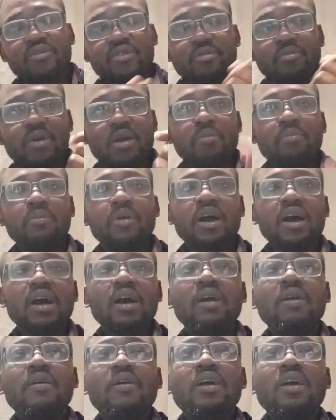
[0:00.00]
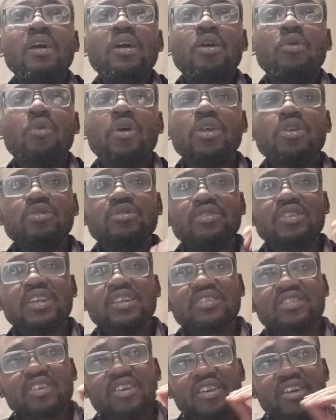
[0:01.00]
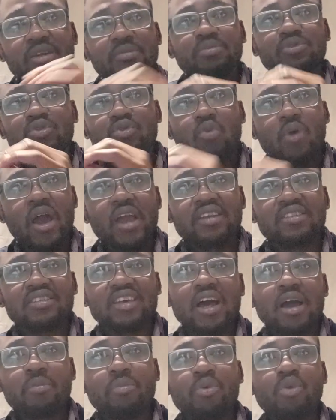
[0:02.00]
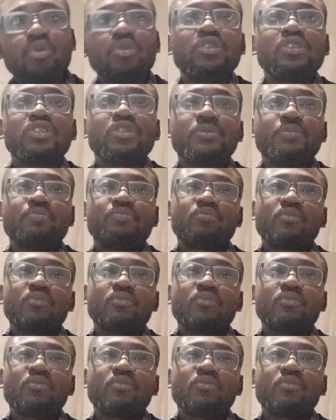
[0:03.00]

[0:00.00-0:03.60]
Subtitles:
Remember, we're using a script-wise approach.